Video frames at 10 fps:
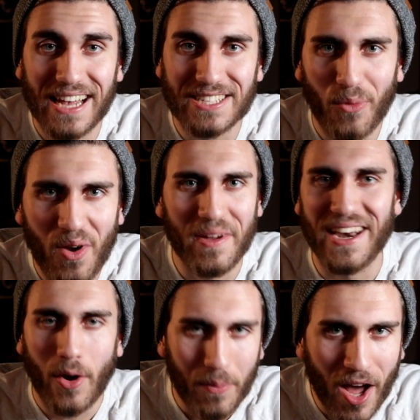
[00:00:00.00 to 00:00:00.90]
as a woman.
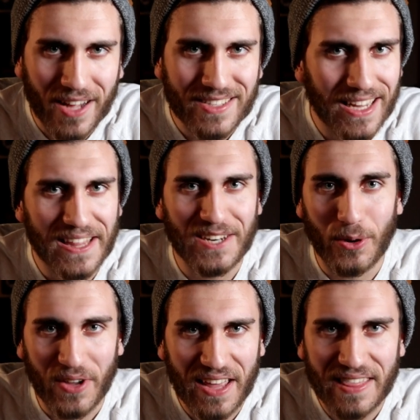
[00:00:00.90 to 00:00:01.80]
Now, I'm not saying that,
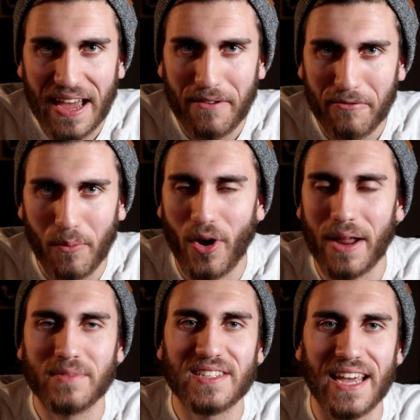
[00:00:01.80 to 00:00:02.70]
don't get that from what
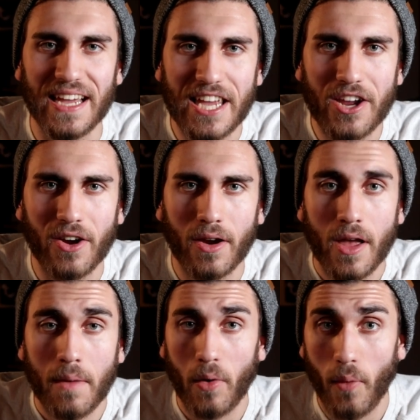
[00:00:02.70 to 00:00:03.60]
I'm saying here.
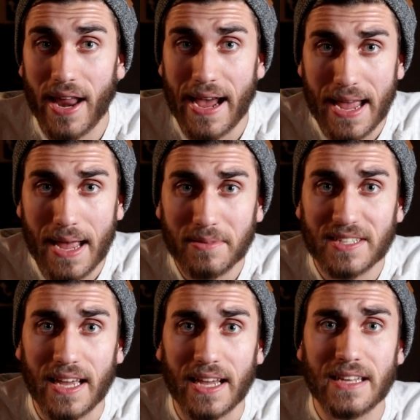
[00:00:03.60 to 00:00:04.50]
But what I am
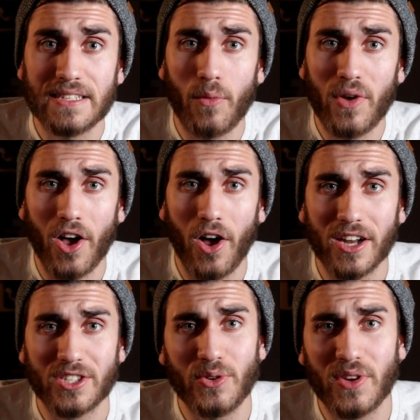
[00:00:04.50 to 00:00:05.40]
saying is that we
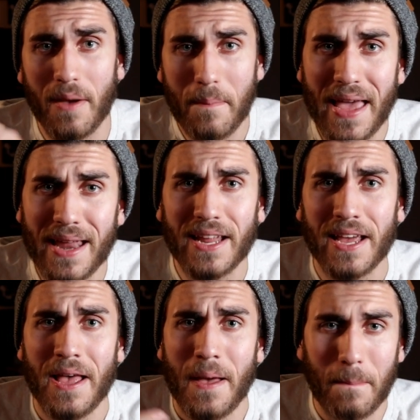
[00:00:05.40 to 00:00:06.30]
ought to commend
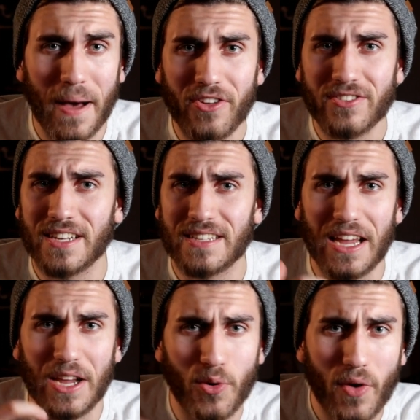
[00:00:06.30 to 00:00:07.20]
mothers as a
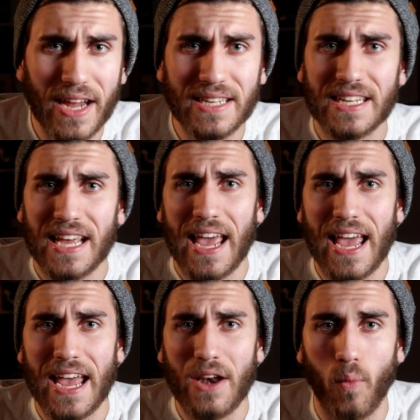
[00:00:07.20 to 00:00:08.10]
great
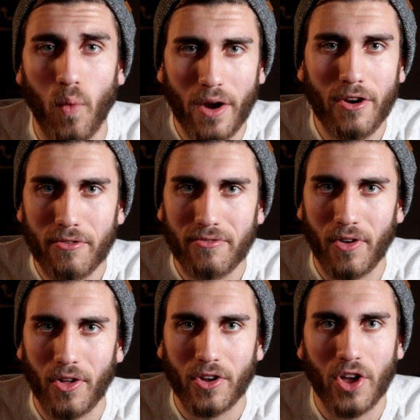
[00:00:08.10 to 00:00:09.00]
and
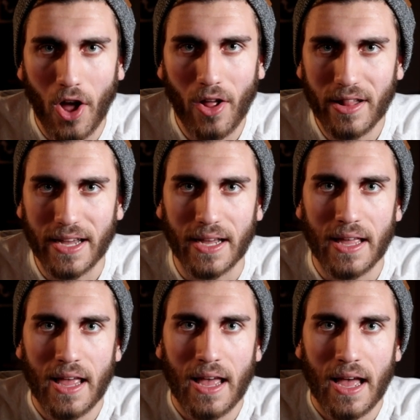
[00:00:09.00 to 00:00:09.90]
wonderful calling
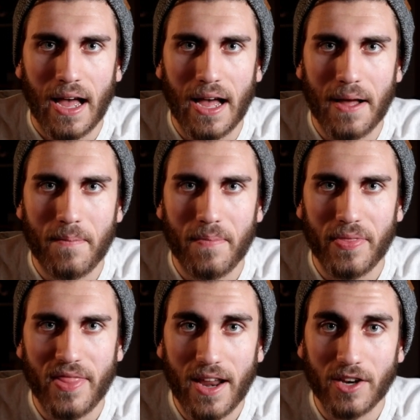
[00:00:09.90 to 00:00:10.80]
um,
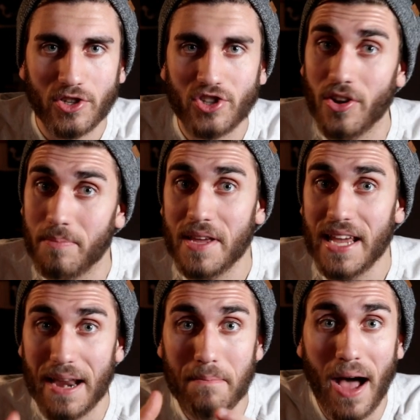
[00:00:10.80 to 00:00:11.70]
that should be
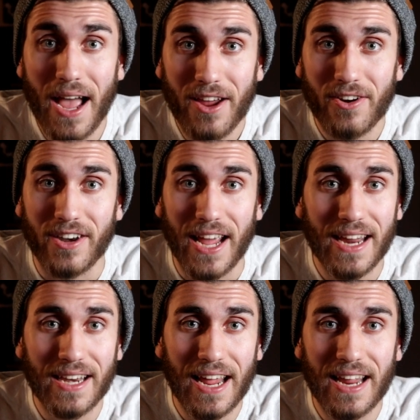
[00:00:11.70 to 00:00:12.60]
admired
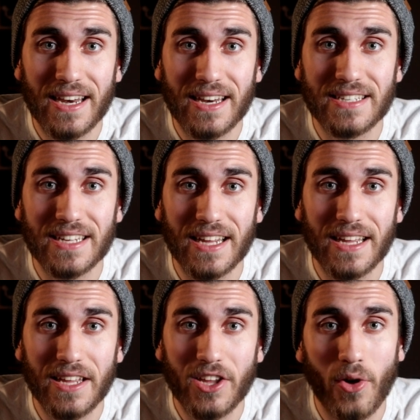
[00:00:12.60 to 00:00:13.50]
and, and,
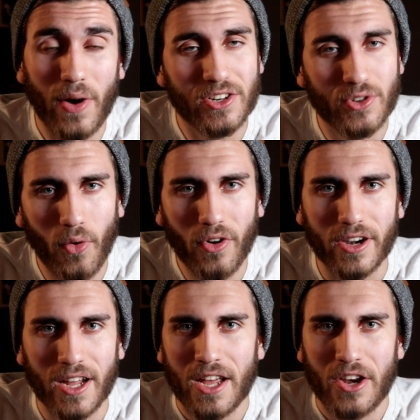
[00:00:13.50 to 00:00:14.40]
you know, adored,
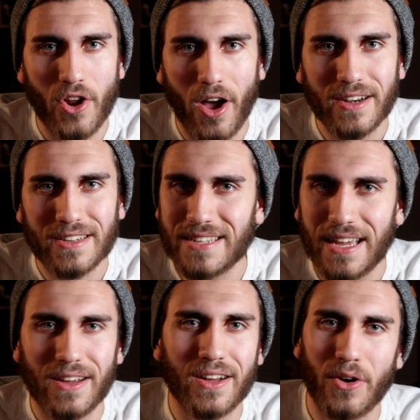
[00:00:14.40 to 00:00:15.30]
not
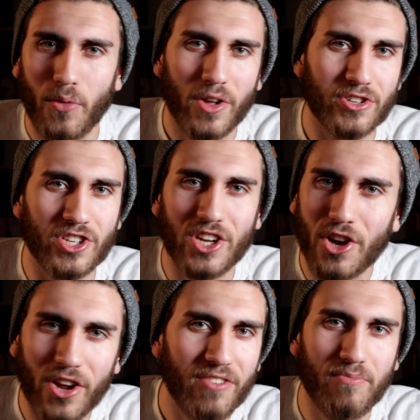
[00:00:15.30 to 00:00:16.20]
said, oh, well, she
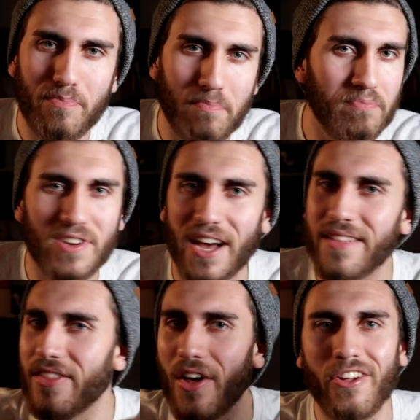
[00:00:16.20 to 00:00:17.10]
could have
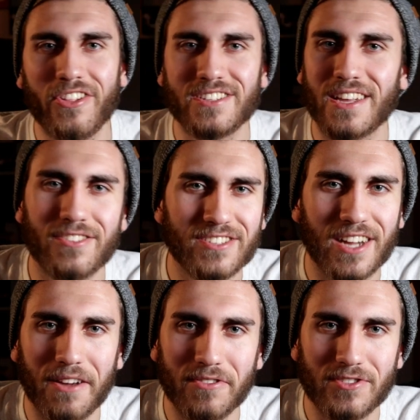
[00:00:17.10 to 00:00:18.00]
done all this other
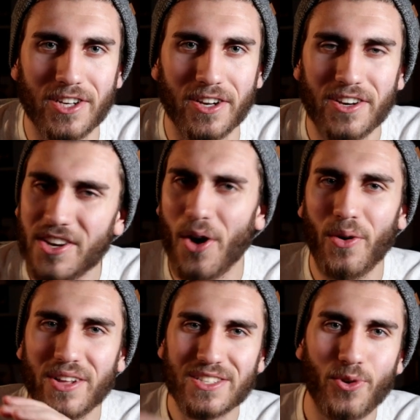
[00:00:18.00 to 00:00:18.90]
stuff if she didn't. No,
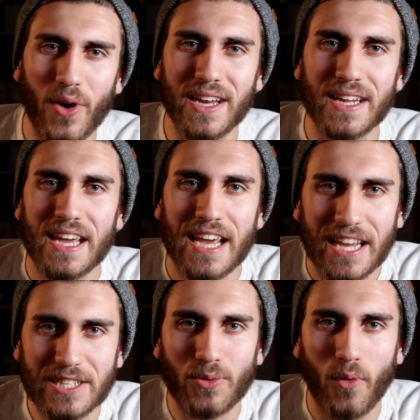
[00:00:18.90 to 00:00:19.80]
it's great,
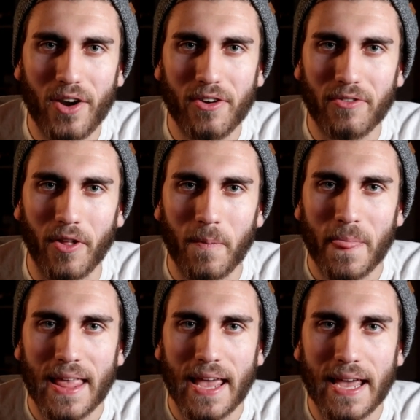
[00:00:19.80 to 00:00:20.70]
it's wonderful.
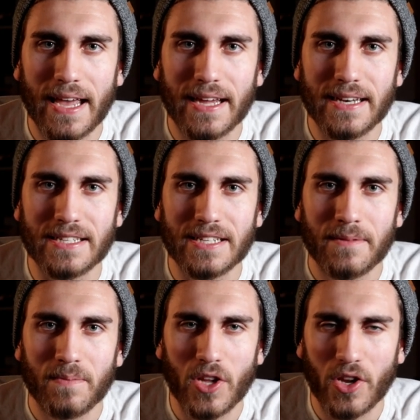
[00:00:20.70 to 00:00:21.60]
And
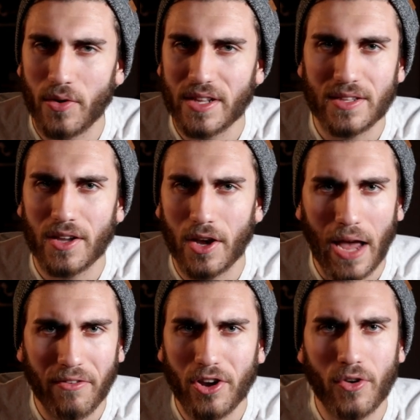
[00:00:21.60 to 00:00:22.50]
you know,
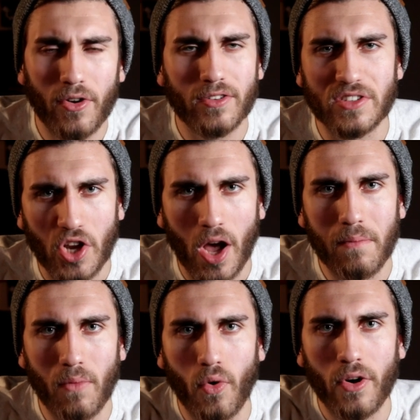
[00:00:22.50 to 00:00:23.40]
having a career is not
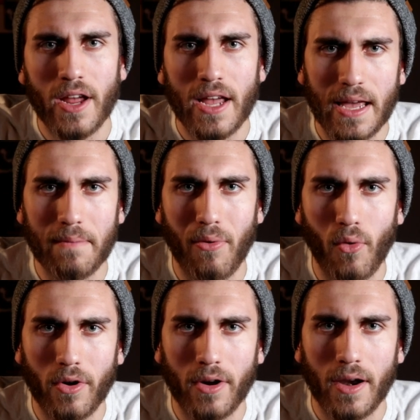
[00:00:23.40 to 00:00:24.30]
more
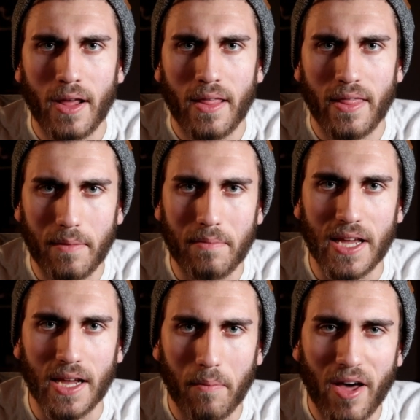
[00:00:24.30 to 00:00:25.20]
important than
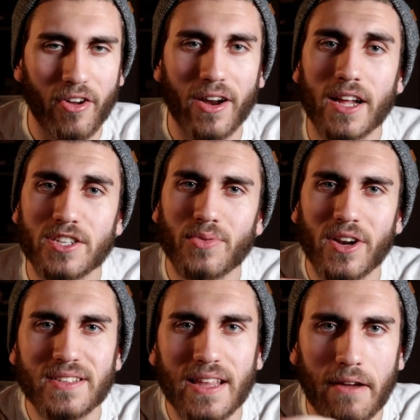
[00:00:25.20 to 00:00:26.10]
being a mother. And I just want to
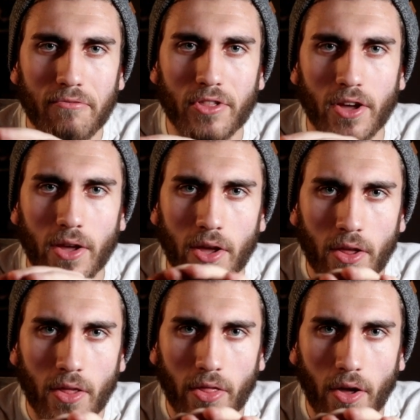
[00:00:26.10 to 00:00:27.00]
say that for the
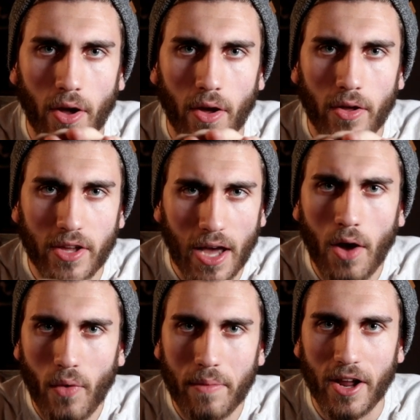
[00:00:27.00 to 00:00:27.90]
the young
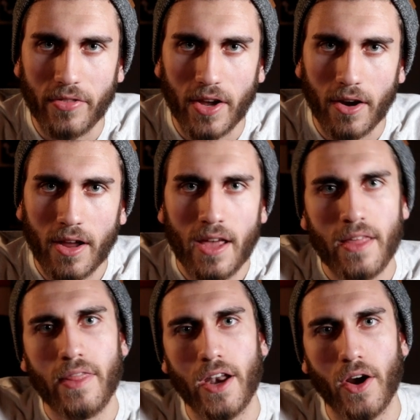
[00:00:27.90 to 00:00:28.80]
women out there
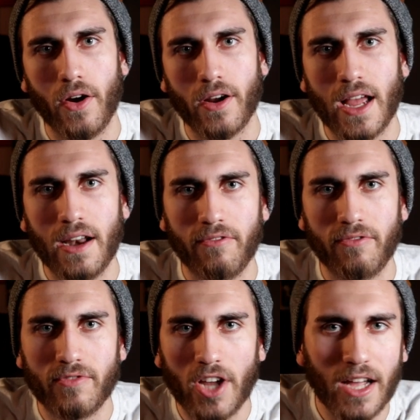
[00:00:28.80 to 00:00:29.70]
that are kind of
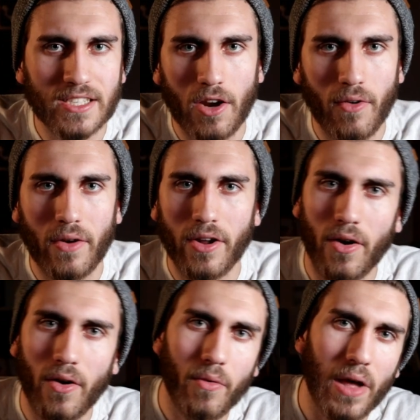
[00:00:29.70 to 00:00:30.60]
tossing around,
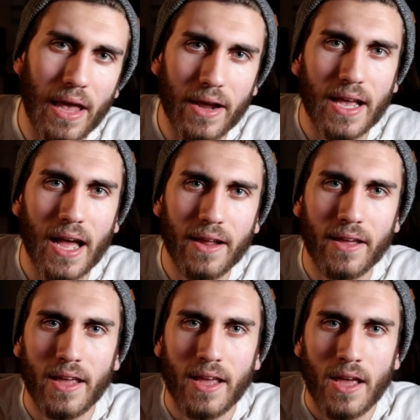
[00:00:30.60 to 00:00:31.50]
oh, I kind of,
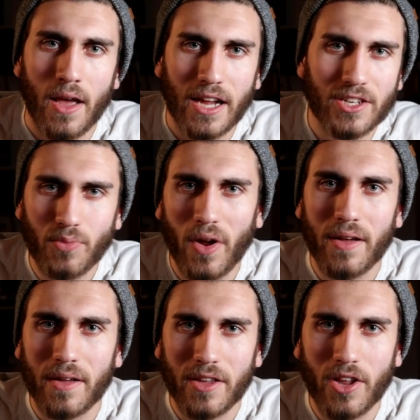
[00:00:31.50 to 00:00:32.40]
I just want
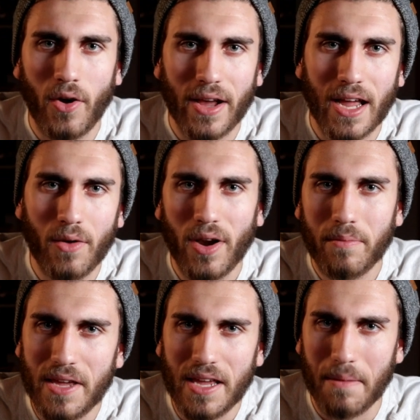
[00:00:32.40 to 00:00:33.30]
to, you know, I kind of want to
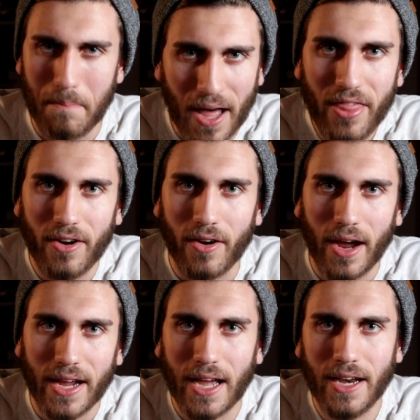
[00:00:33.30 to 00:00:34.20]
be a mother.
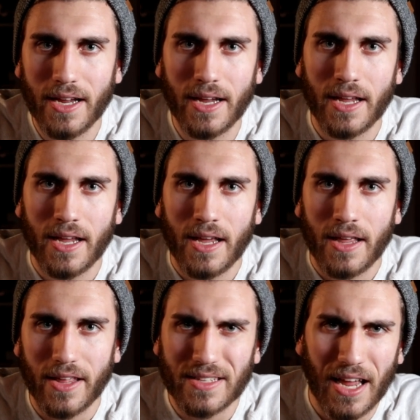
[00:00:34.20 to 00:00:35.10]
I kind of,
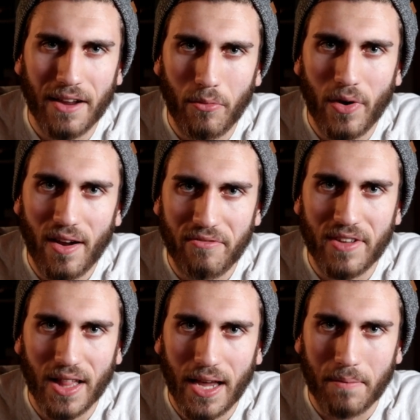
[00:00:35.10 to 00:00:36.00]
that's kind of where I
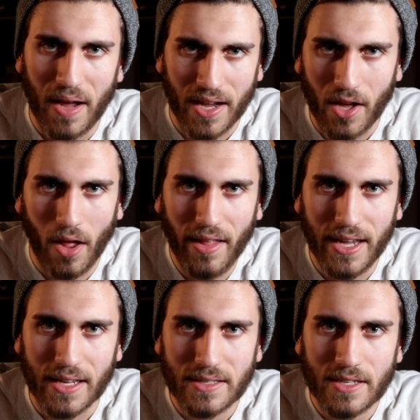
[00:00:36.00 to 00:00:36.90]
feel like my calling
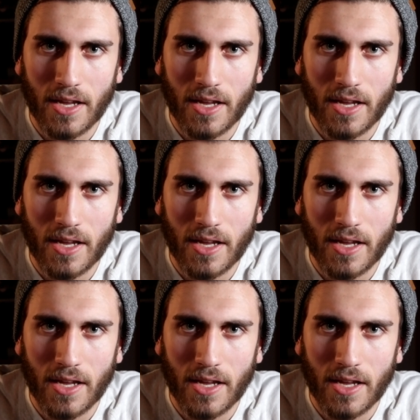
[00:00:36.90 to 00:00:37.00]
is.